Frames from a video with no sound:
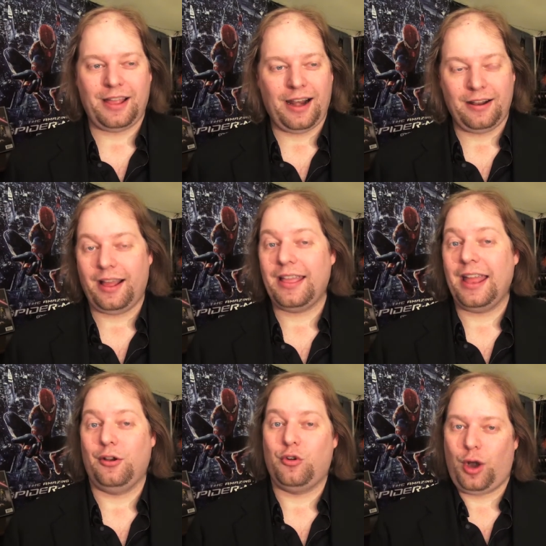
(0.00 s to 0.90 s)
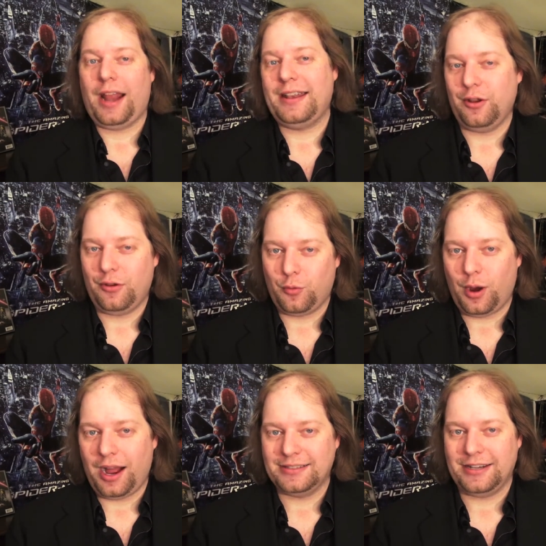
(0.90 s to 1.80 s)
kind of, again,
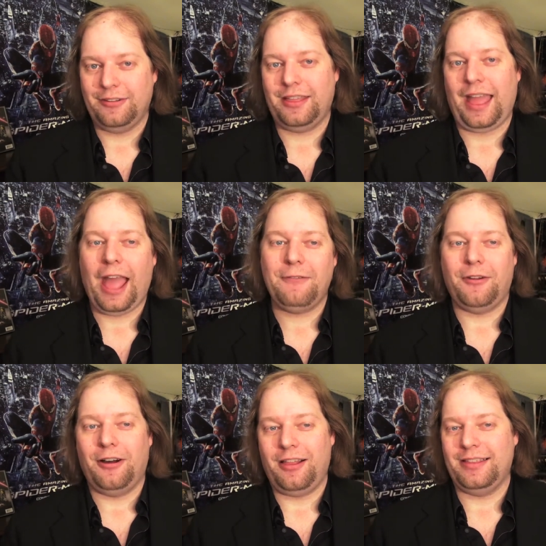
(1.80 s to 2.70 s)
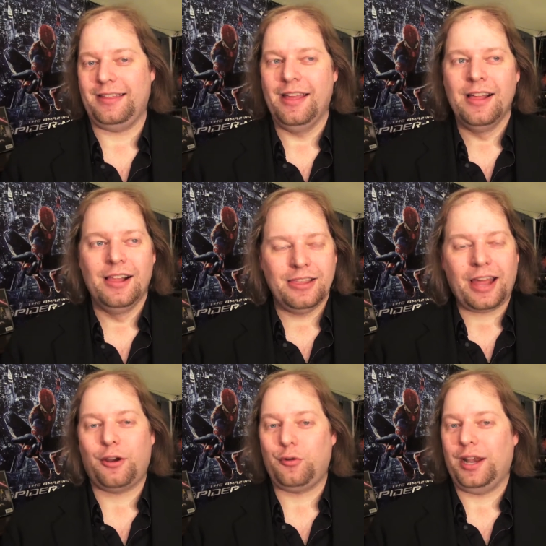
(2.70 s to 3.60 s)
cracking-wise and everything, having a
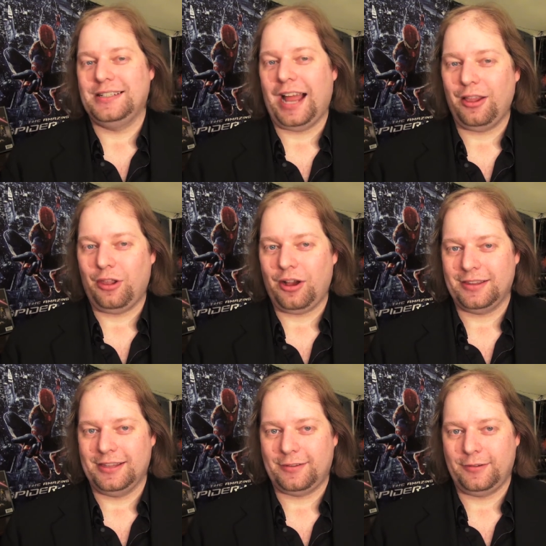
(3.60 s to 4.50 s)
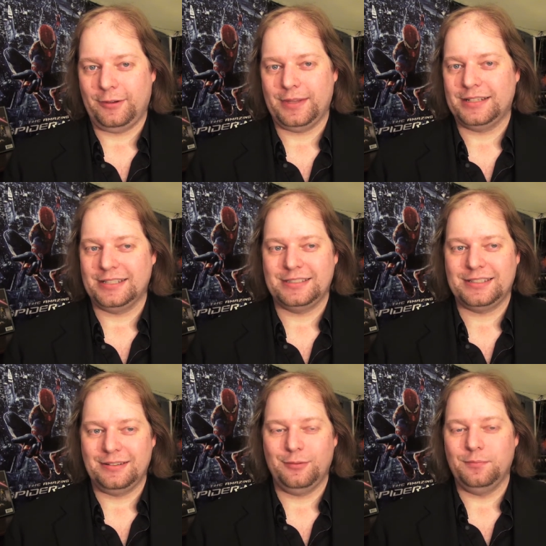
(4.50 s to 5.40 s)
lot of great dialogue in this film that
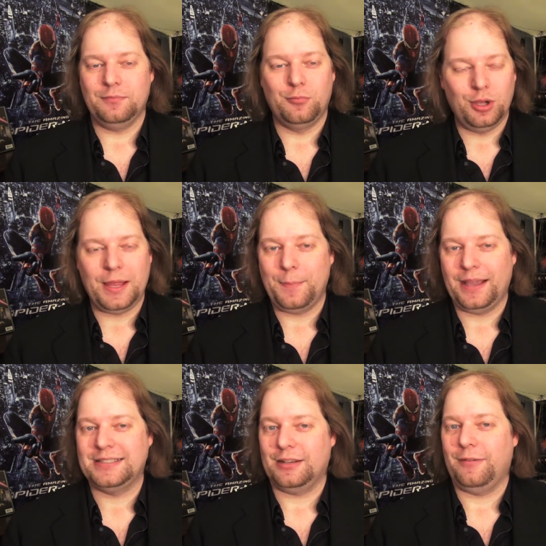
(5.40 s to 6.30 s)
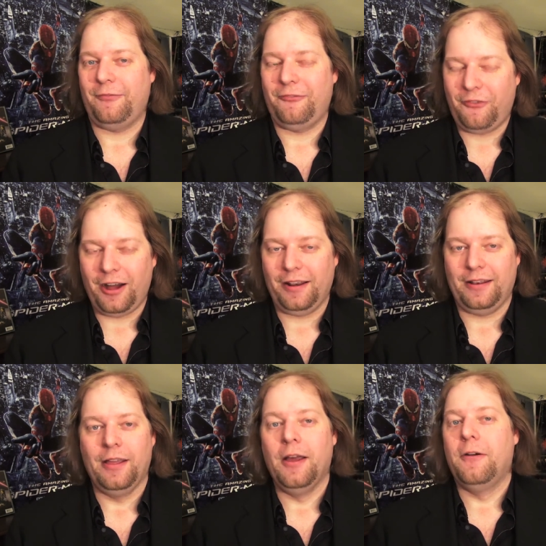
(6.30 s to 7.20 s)
just really makes it fun.
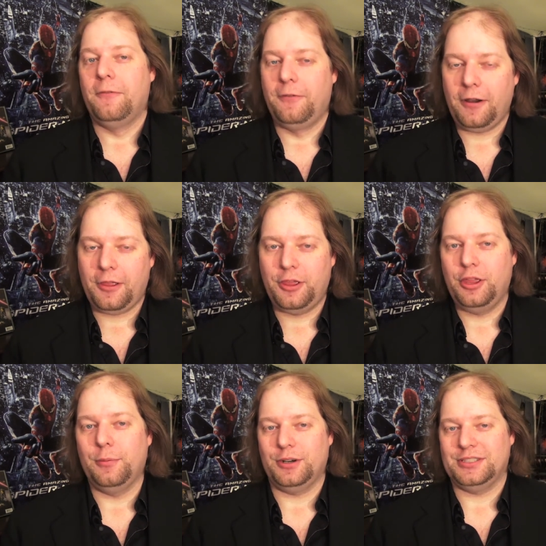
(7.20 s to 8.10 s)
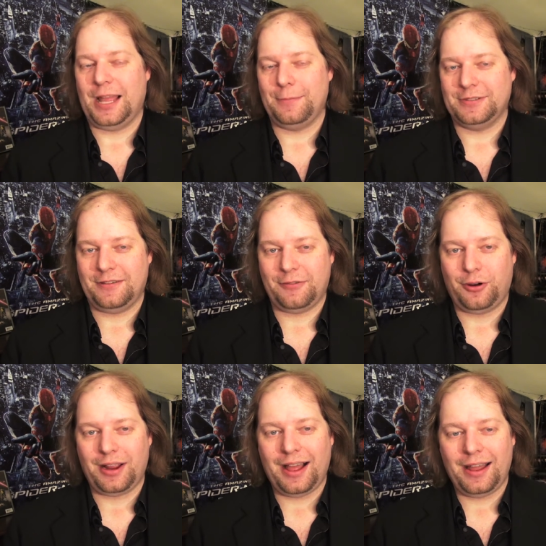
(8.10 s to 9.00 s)
Very humorous type of stuff
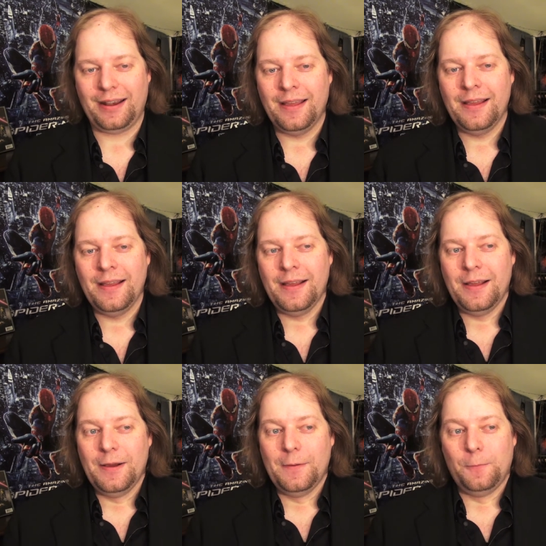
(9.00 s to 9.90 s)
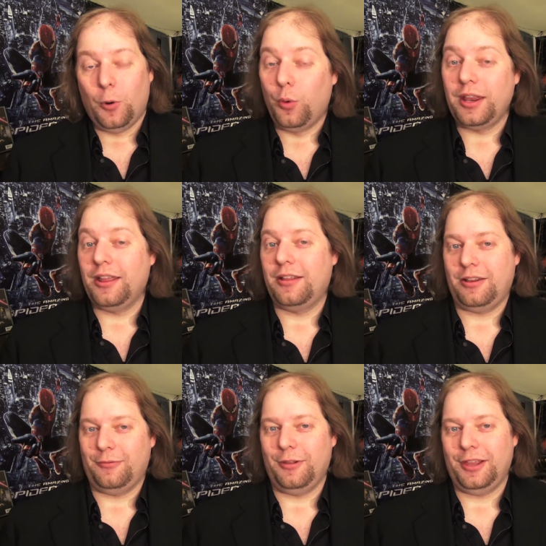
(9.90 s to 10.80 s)
going on. But when you get
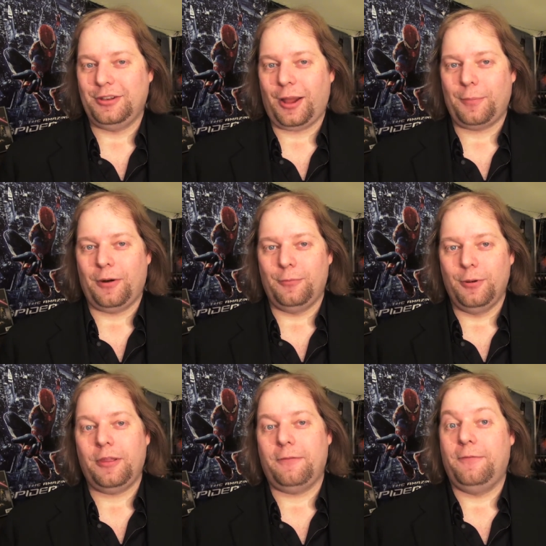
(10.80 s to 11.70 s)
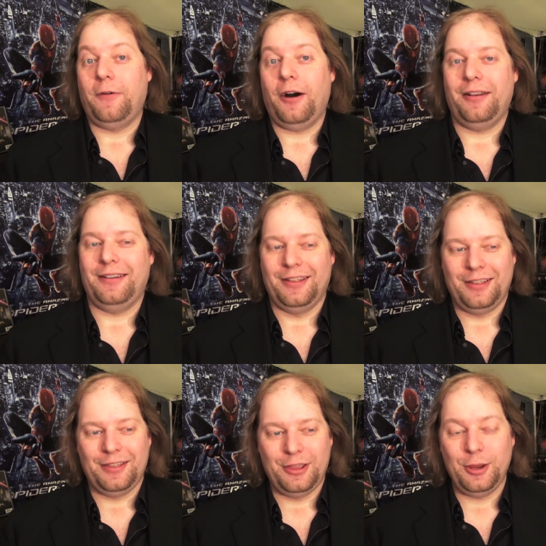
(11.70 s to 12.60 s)
to really talk about really fun,
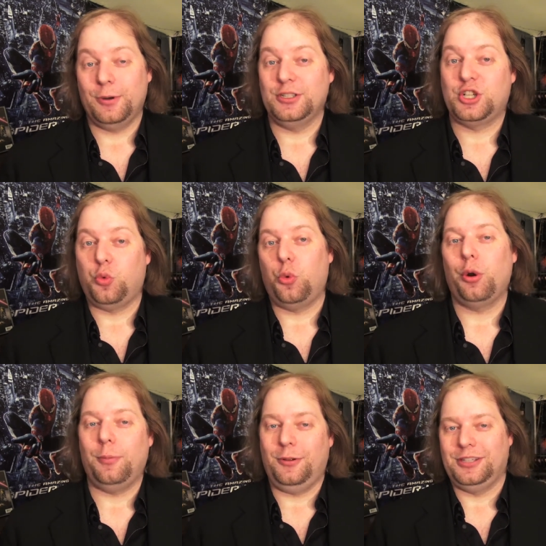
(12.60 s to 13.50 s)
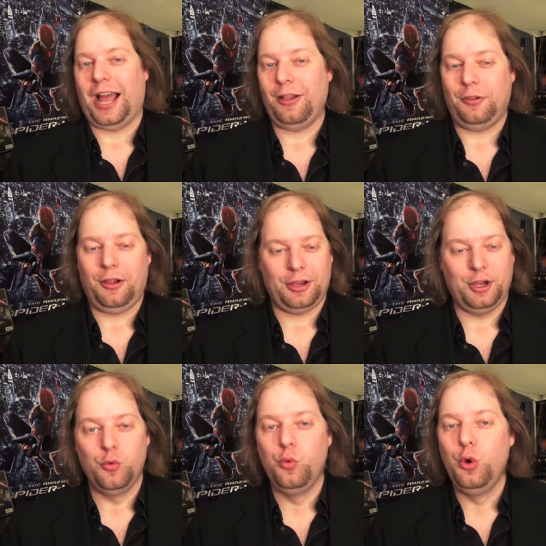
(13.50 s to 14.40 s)
humorous, quotable dialogue,
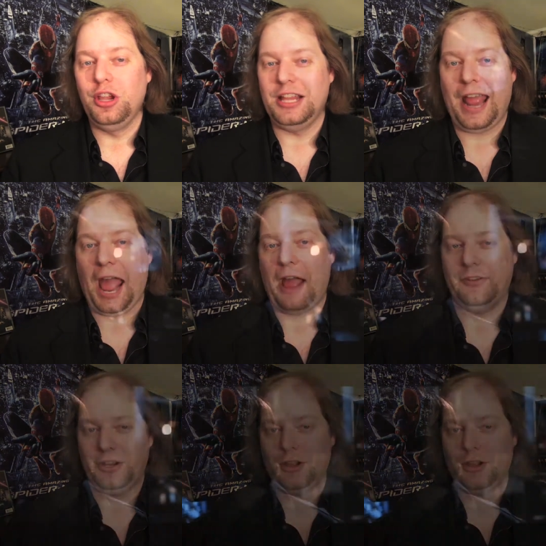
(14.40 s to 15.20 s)
you really have to